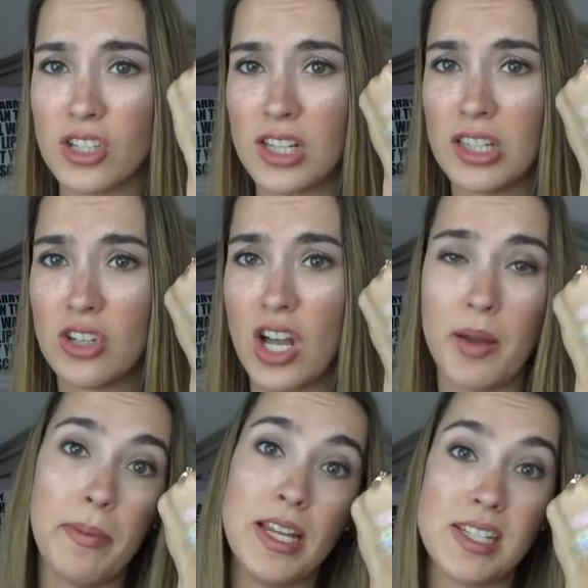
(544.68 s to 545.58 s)
look a little
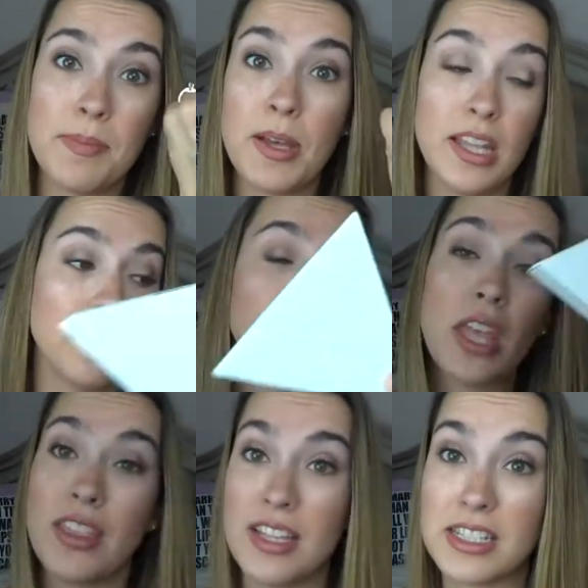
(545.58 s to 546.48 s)
hot mess, but
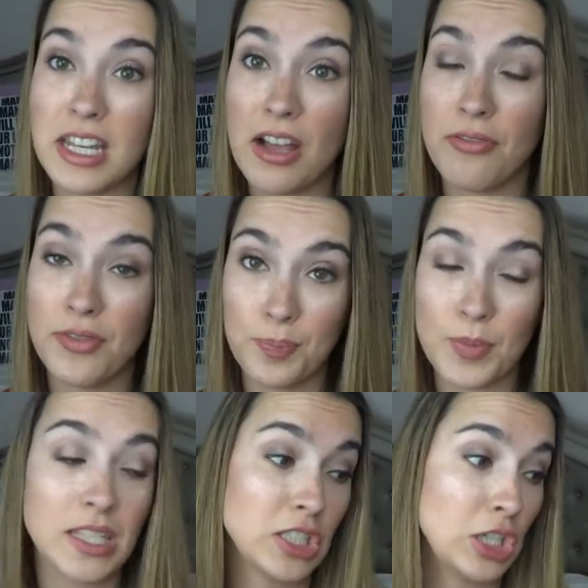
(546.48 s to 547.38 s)
this
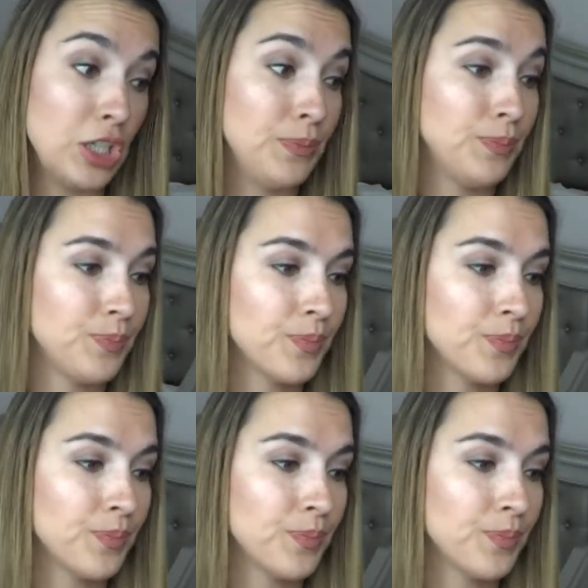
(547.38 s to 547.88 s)
stuff is good.